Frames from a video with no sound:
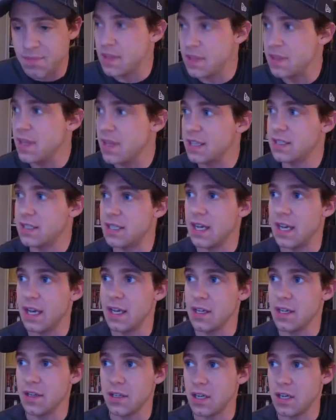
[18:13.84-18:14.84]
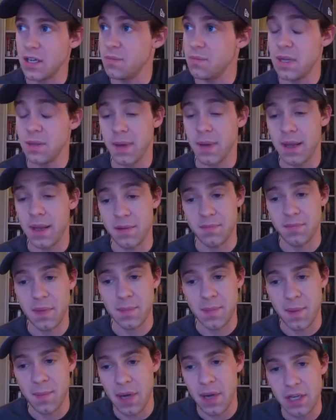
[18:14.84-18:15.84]
that, me and
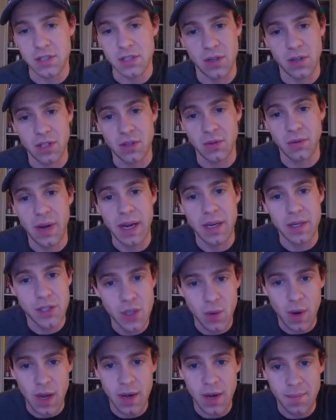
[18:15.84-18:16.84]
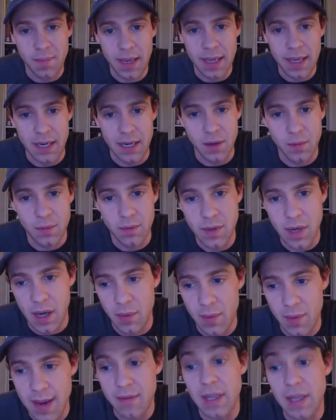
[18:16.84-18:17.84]
my buddies are at the range quite a bit, and
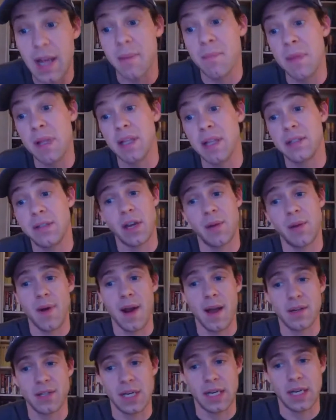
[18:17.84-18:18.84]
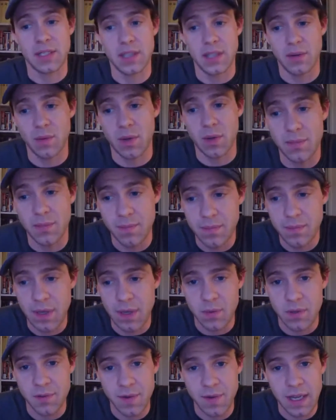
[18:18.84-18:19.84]
we have a lot of military projects that we're
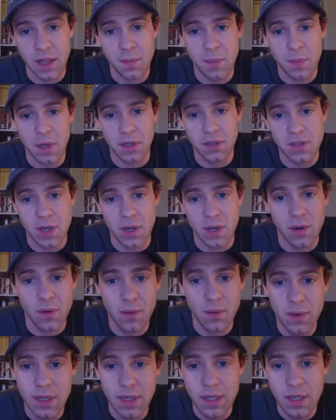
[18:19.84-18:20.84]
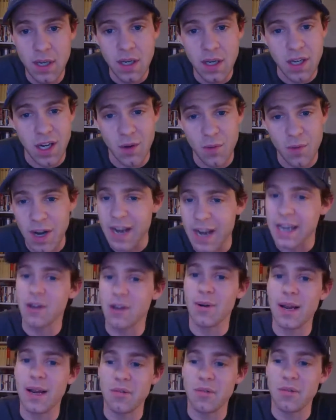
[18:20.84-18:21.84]
developing. So, we're hanging
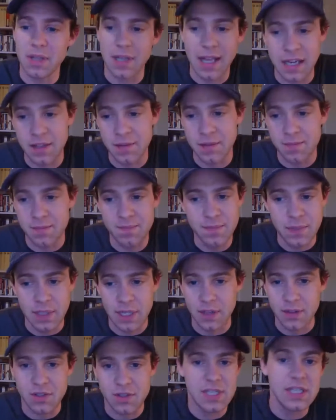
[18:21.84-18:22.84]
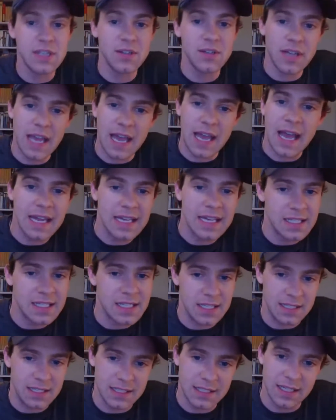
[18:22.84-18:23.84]
around with a lot of the, the SEAL guys
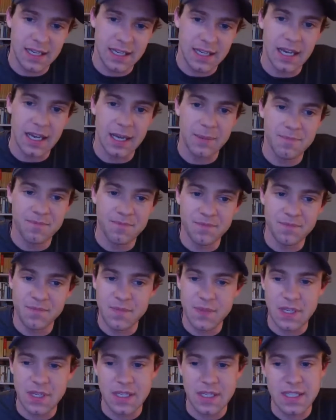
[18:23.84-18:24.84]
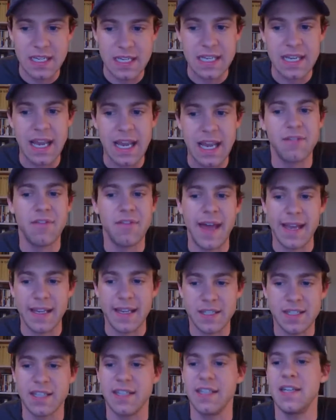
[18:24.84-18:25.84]
and the DEA
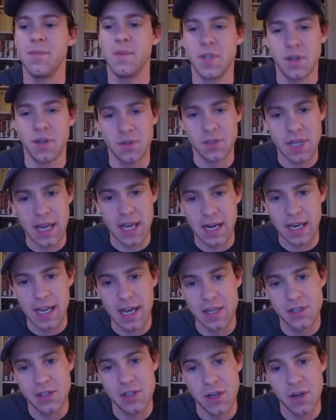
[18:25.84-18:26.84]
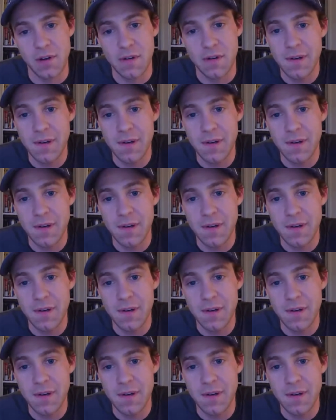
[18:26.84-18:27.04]
FAST team and those kind of guys. So,